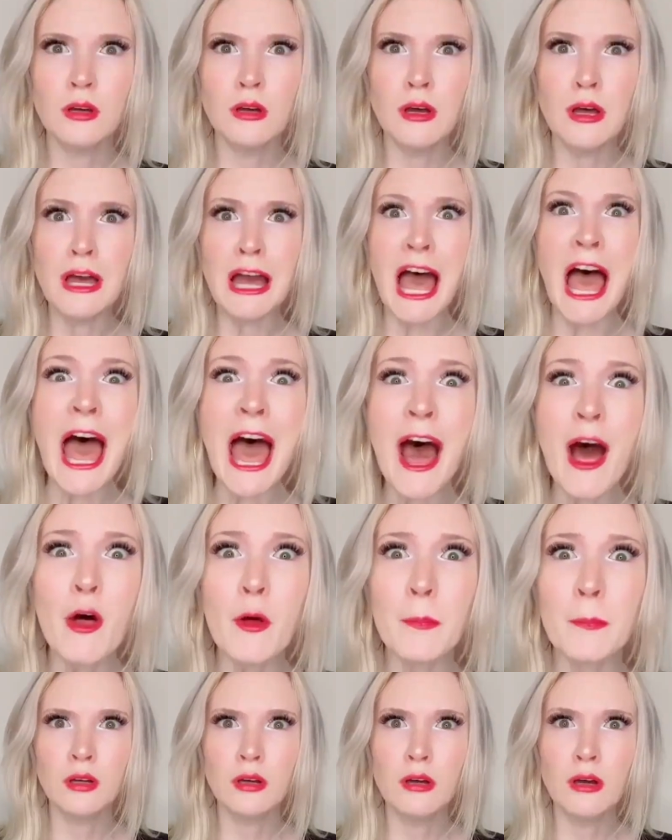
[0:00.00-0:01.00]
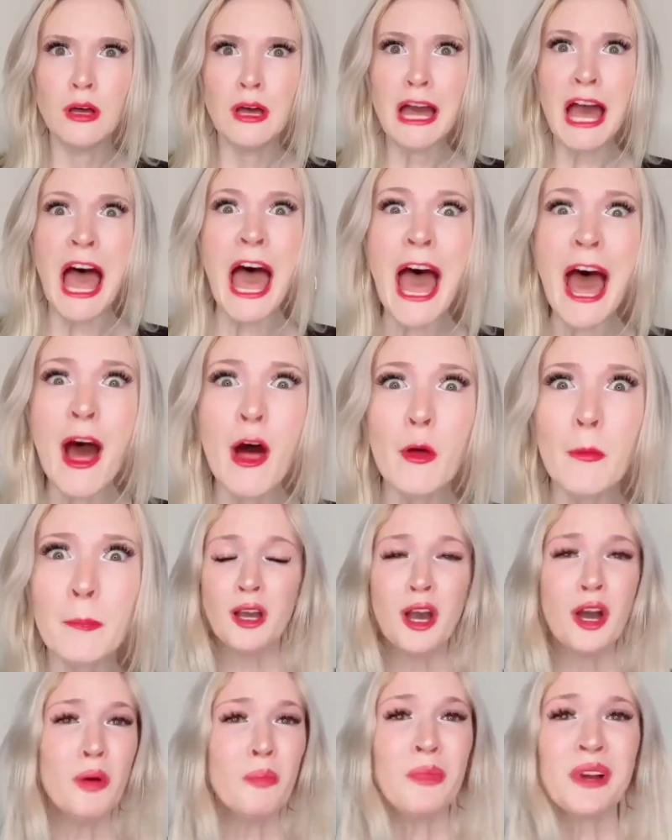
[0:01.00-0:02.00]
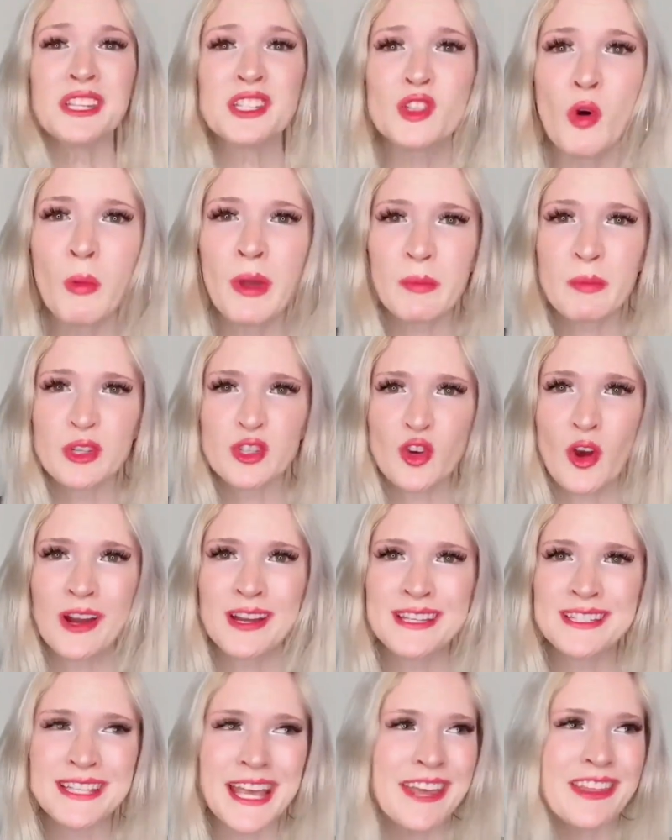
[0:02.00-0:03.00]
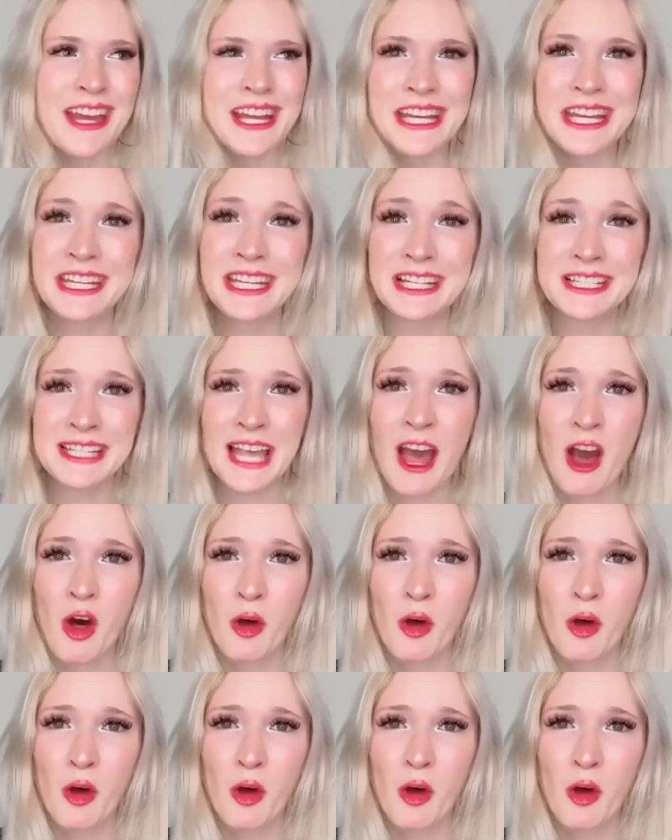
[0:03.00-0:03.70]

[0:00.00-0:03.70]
How? My soulmate was trying to say that he needs help.